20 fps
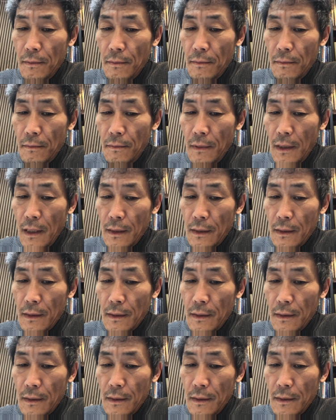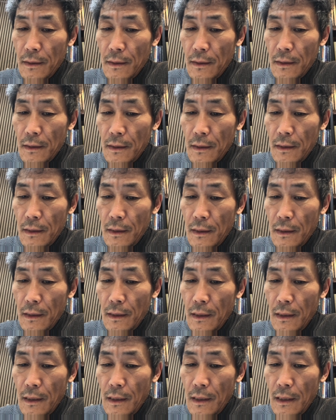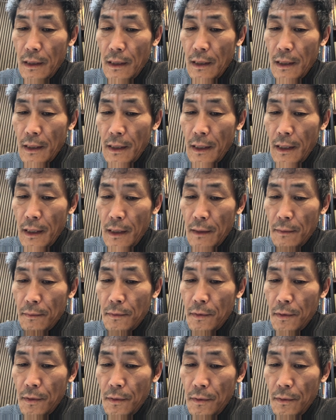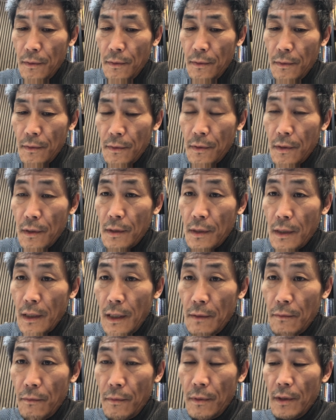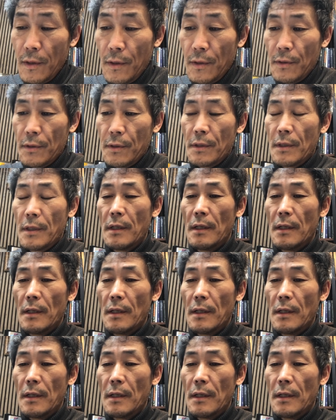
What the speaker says: what I have to decide was